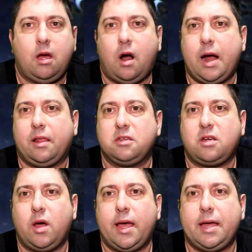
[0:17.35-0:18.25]
Alright, let's
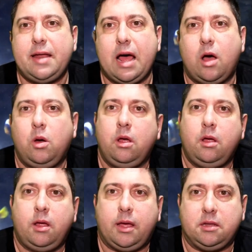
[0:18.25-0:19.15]
go ahead now
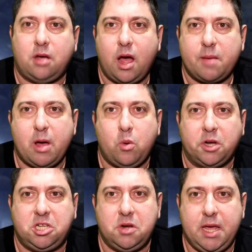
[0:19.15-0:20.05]
and talk about
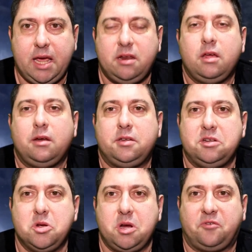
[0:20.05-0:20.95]
what you need to
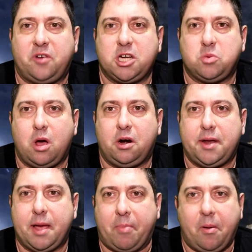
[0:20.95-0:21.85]
do your freshwater
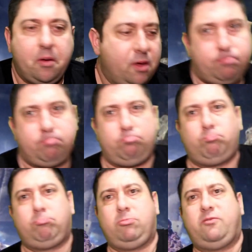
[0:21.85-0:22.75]
dip.
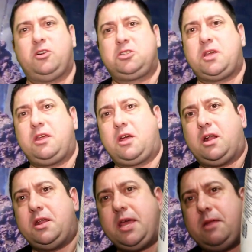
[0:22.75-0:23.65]
First thing you're going
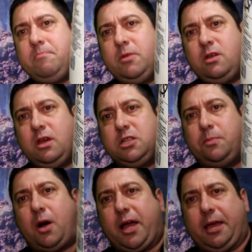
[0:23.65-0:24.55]
to need is a
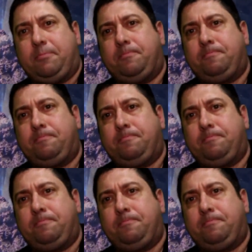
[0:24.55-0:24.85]
bucket.